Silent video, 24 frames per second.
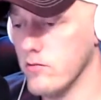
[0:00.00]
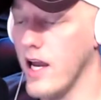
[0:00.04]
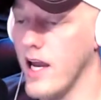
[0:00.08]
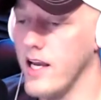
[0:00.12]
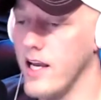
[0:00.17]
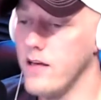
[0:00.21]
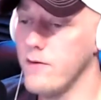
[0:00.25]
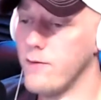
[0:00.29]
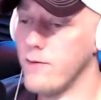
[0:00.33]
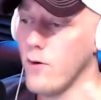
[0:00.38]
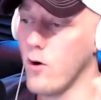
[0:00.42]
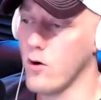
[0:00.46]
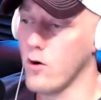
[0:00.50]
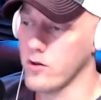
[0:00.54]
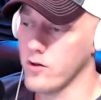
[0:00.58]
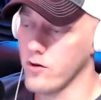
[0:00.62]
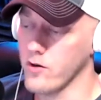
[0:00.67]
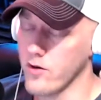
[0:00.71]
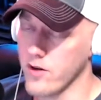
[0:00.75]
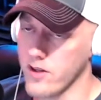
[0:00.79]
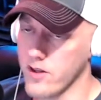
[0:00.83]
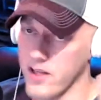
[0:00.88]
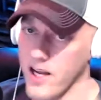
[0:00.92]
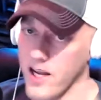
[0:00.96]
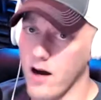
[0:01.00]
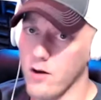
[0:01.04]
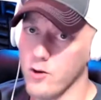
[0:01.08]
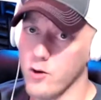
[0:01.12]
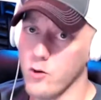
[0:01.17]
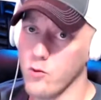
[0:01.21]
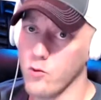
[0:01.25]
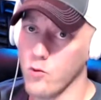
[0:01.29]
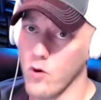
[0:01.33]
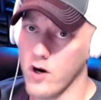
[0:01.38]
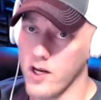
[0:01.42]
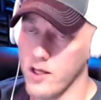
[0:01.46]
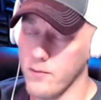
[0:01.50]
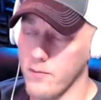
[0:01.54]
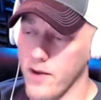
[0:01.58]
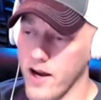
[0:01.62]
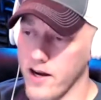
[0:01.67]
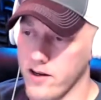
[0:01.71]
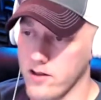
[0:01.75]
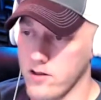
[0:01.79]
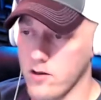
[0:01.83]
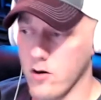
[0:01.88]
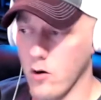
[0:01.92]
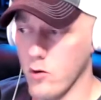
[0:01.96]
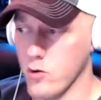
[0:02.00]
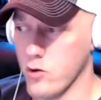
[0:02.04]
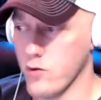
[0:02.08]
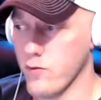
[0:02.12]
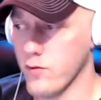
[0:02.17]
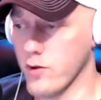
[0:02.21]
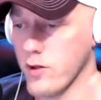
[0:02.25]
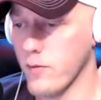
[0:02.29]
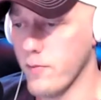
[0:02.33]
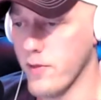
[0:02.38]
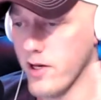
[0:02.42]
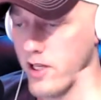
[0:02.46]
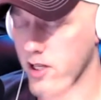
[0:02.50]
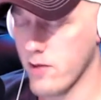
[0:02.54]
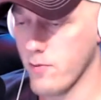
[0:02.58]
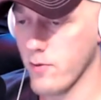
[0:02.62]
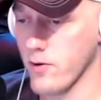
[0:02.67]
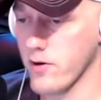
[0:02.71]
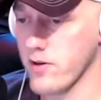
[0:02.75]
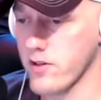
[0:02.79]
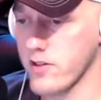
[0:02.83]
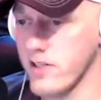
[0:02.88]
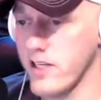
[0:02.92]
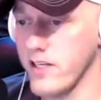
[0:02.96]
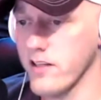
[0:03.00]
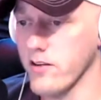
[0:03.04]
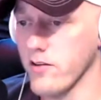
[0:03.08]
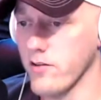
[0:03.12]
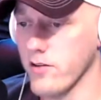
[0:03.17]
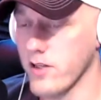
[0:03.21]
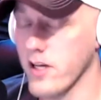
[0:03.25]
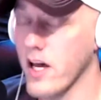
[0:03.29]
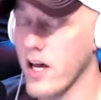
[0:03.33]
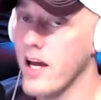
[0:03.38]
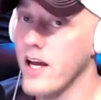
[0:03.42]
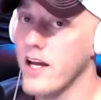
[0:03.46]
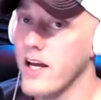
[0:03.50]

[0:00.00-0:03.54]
Eddie Faulkner is now the running backs coach for the Pittsburgh Steelers.